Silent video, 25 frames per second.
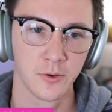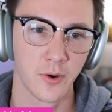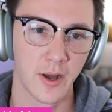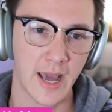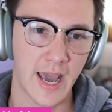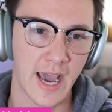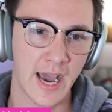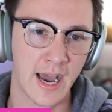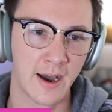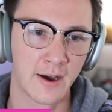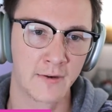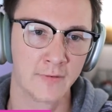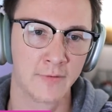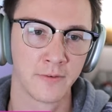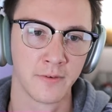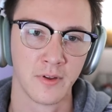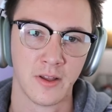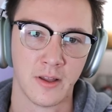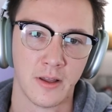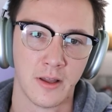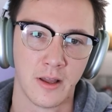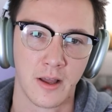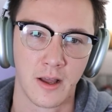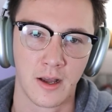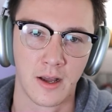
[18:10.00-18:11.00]
have
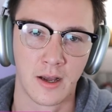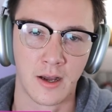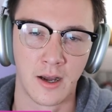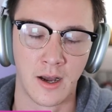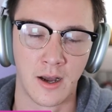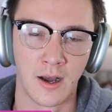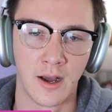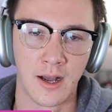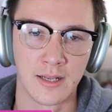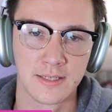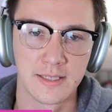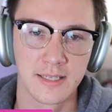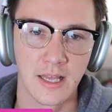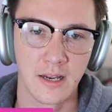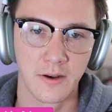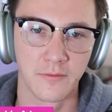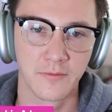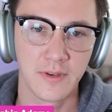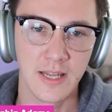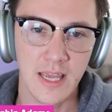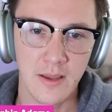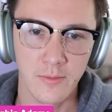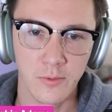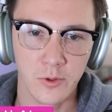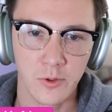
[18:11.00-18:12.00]
a set of
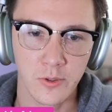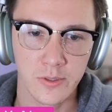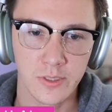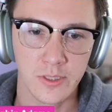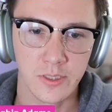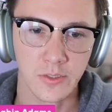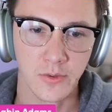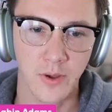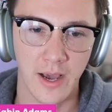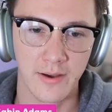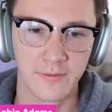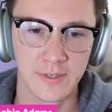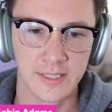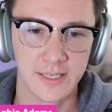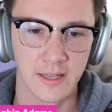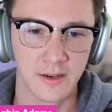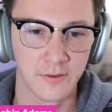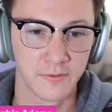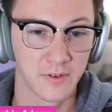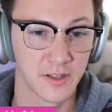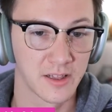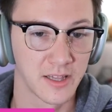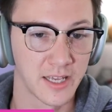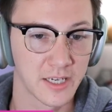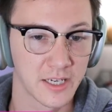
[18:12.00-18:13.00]
tables, you'll have a set of
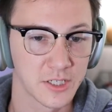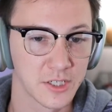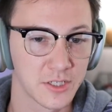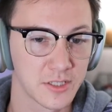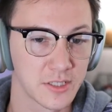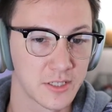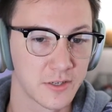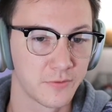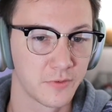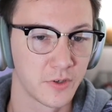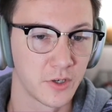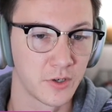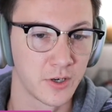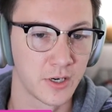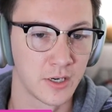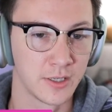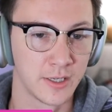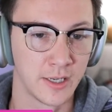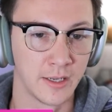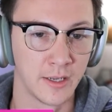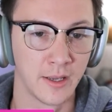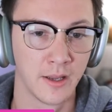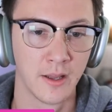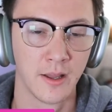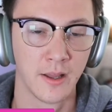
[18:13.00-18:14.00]
collections if you're
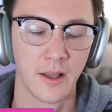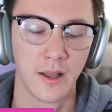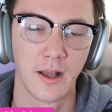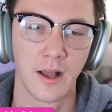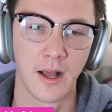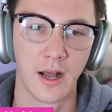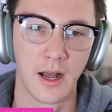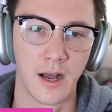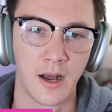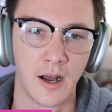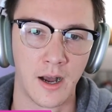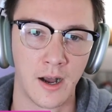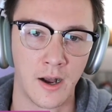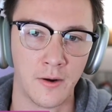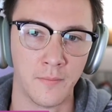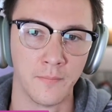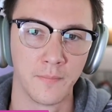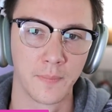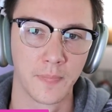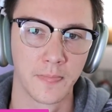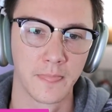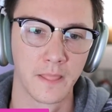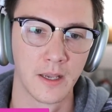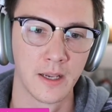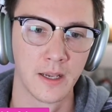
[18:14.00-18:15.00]
in
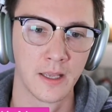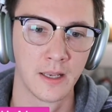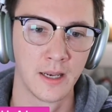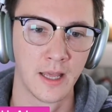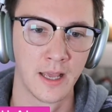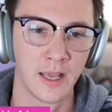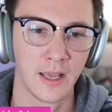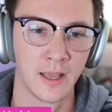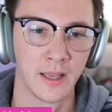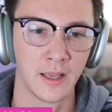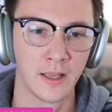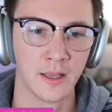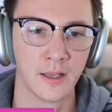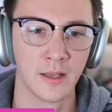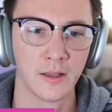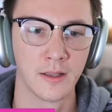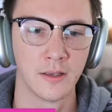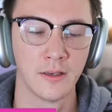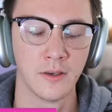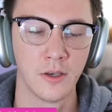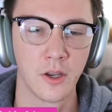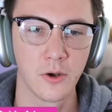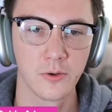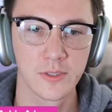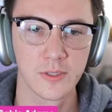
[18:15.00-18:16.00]
a
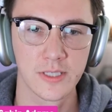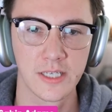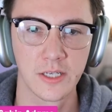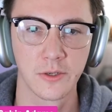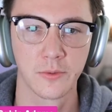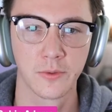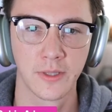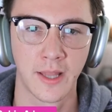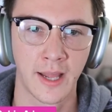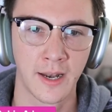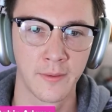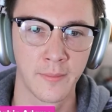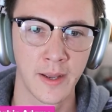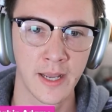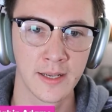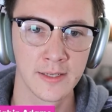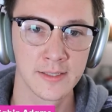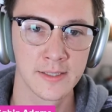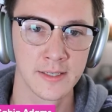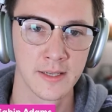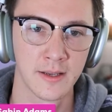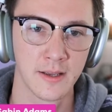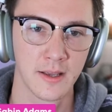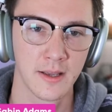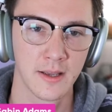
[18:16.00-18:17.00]
NoSQL database,
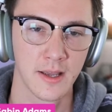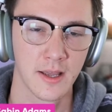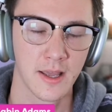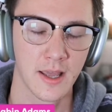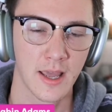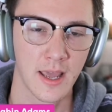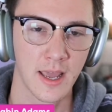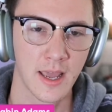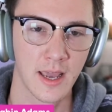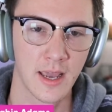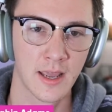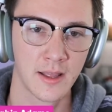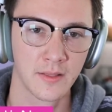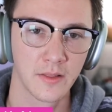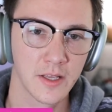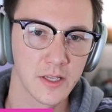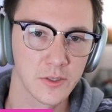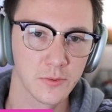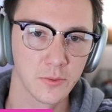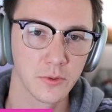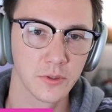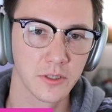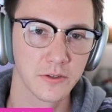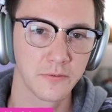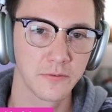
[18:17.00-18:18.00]
and these
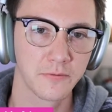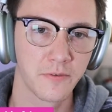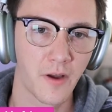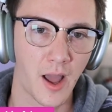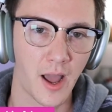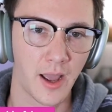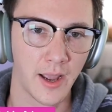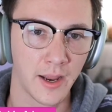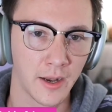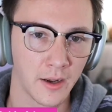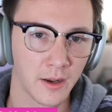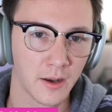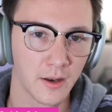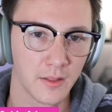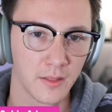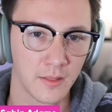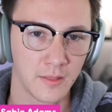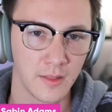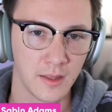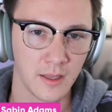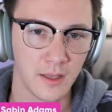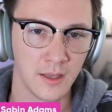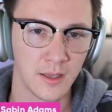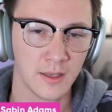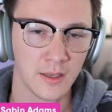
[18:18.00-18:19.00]
will define
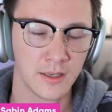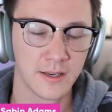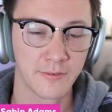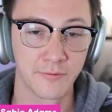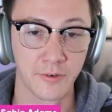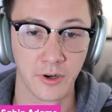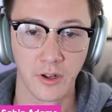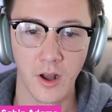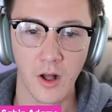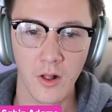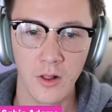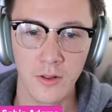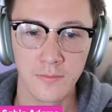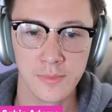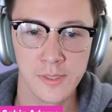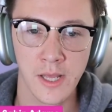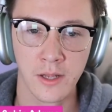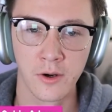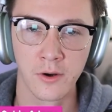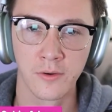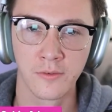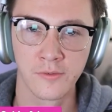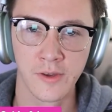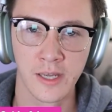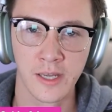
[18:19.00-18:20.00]
the different columns that are
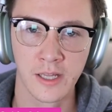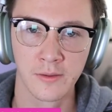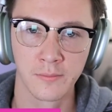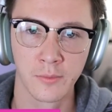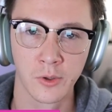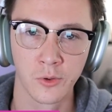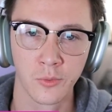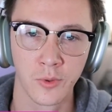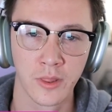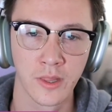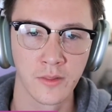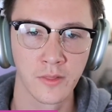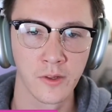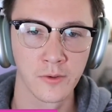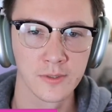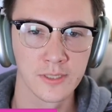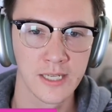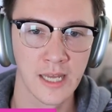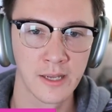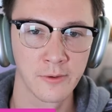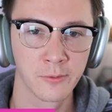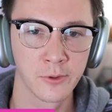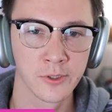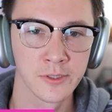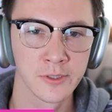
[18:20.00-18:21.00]
available within those
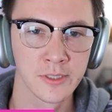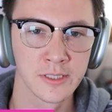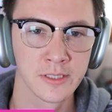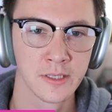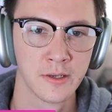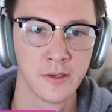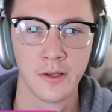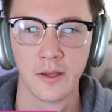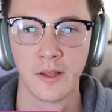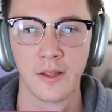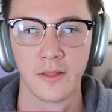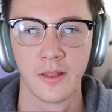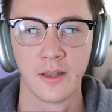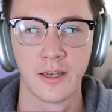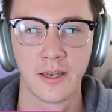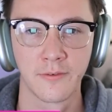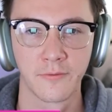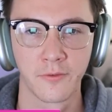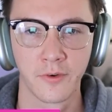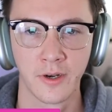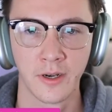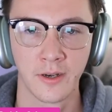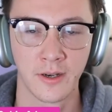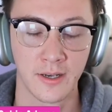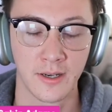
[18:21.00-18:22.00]
tables, the
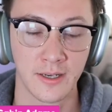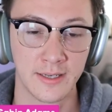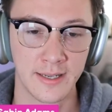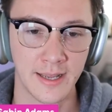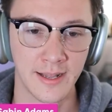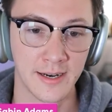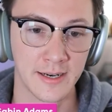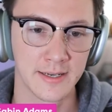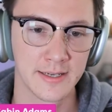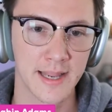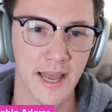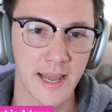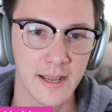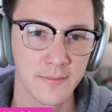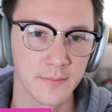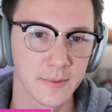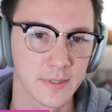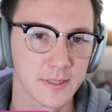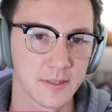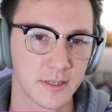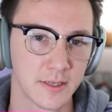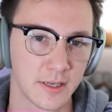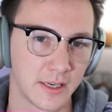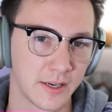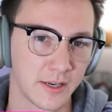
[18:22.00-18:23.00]
different data
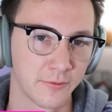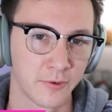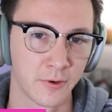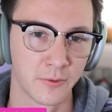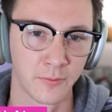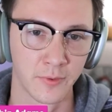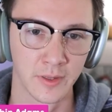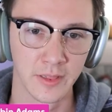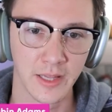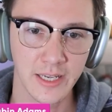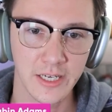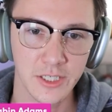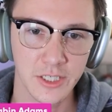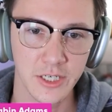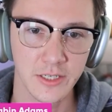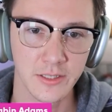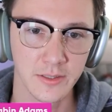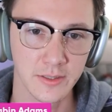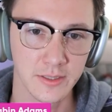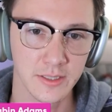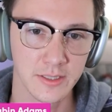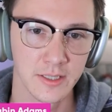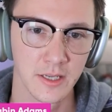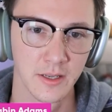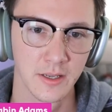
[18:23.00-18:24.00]
types, different
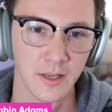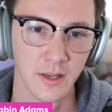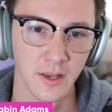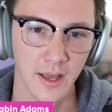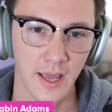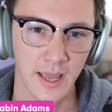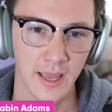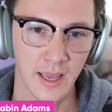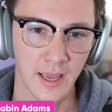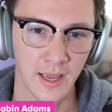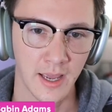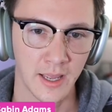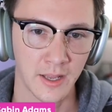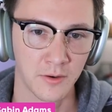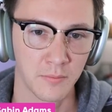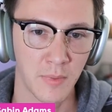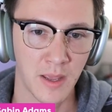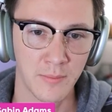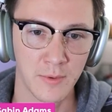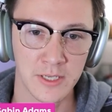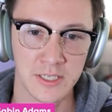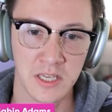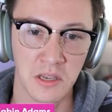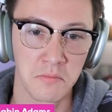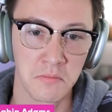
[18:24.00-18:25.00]
relations, and maybe
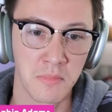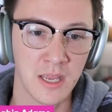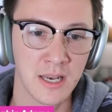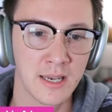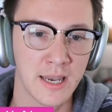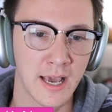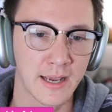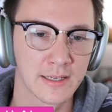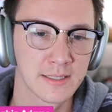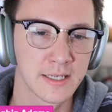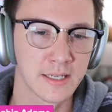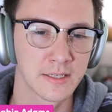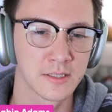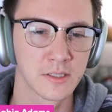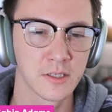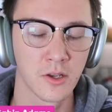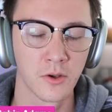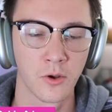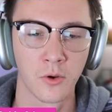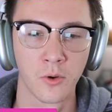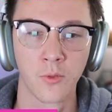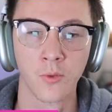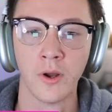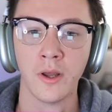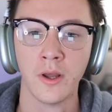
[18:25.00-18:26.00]
some indexes.
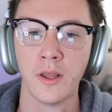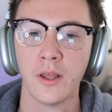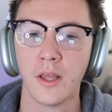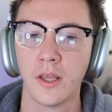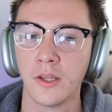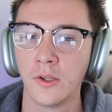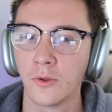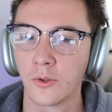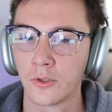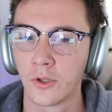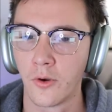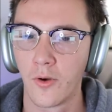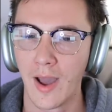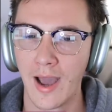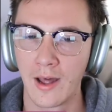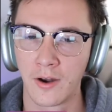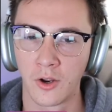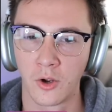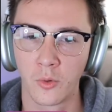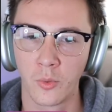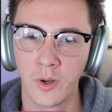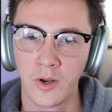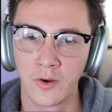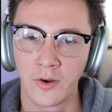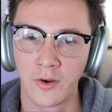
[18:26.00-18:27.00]
So you'll know how to
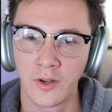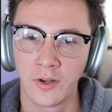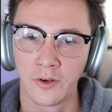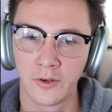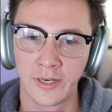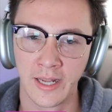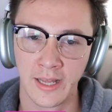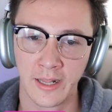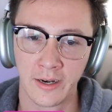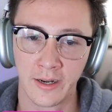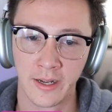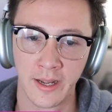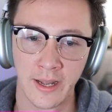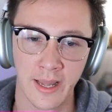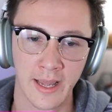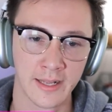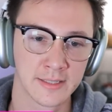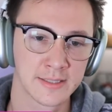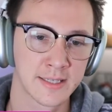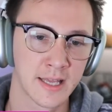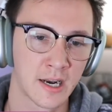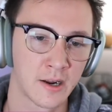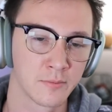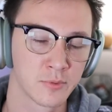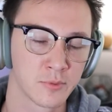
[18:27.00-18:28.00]
query your data and
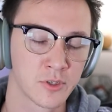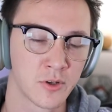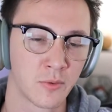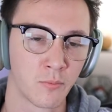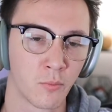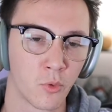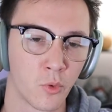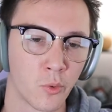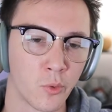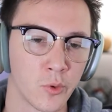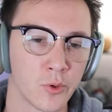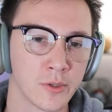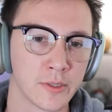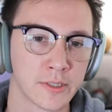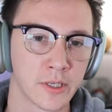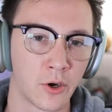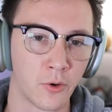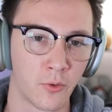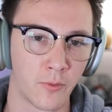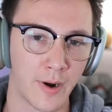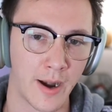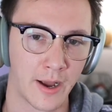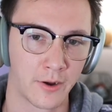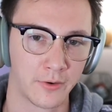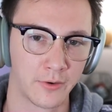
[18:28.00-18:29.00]
set up some rules
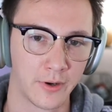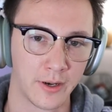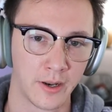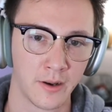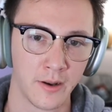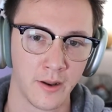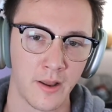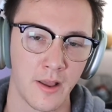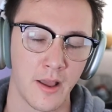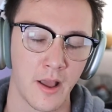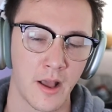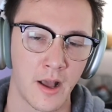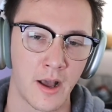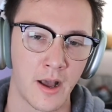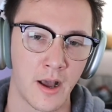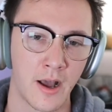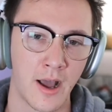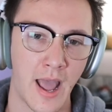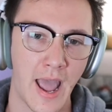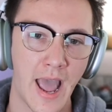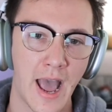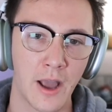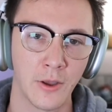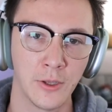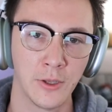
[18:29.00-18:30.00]
around
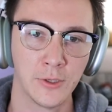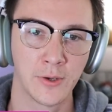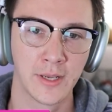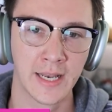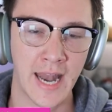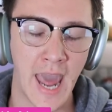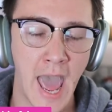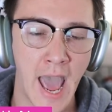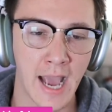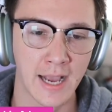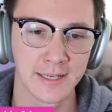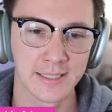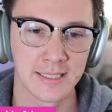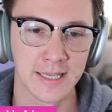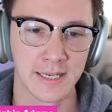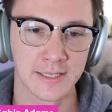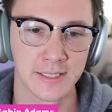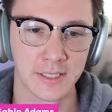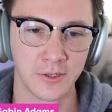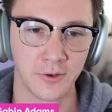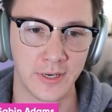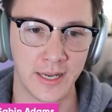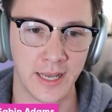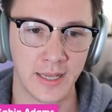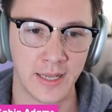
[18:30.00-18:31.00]
how you can access
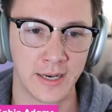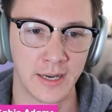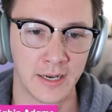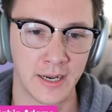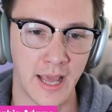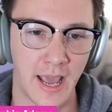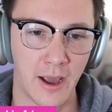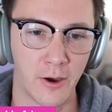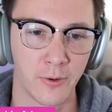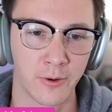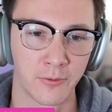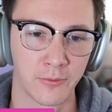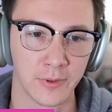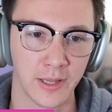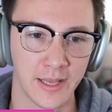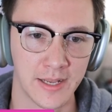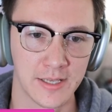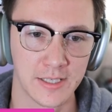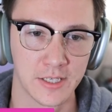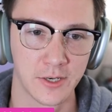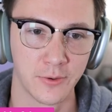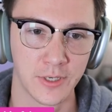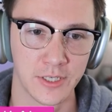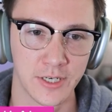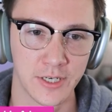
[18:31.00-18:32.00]
your data and how it relates
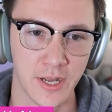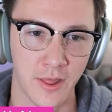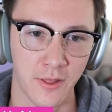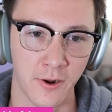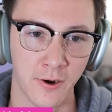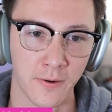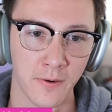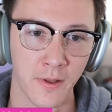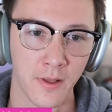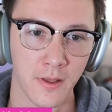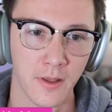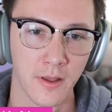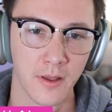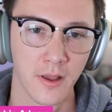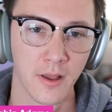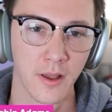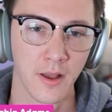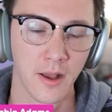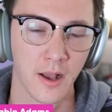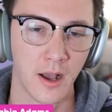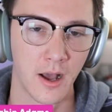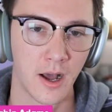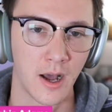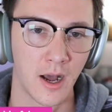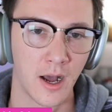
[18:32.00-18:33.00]
to each other.
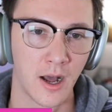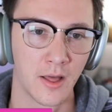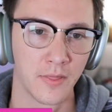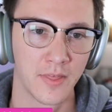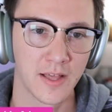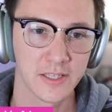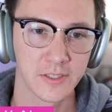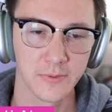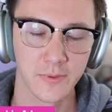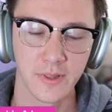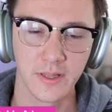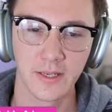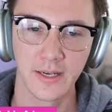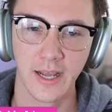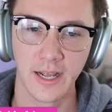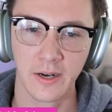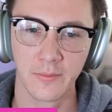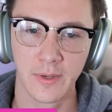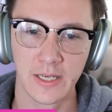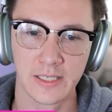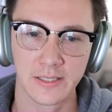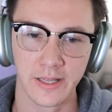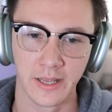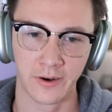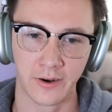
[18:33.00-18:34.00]
That's what the
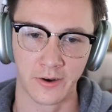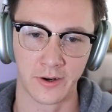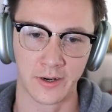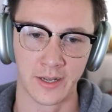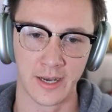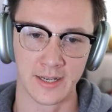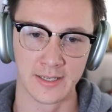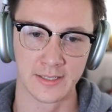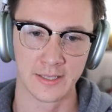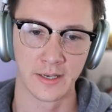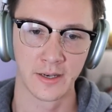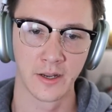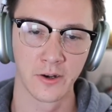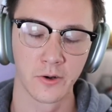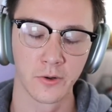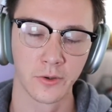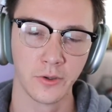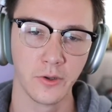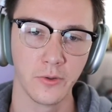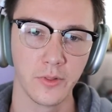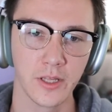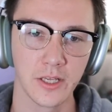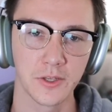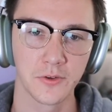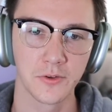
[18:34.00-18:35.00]
database layer does, and it'll do
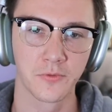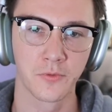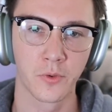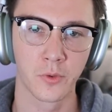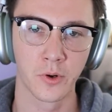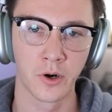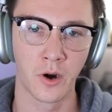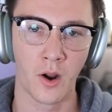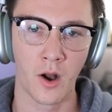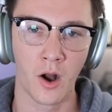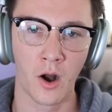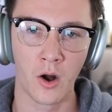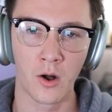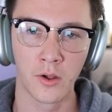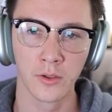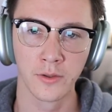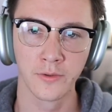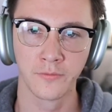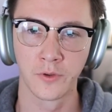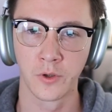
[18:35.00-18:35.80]
this for all of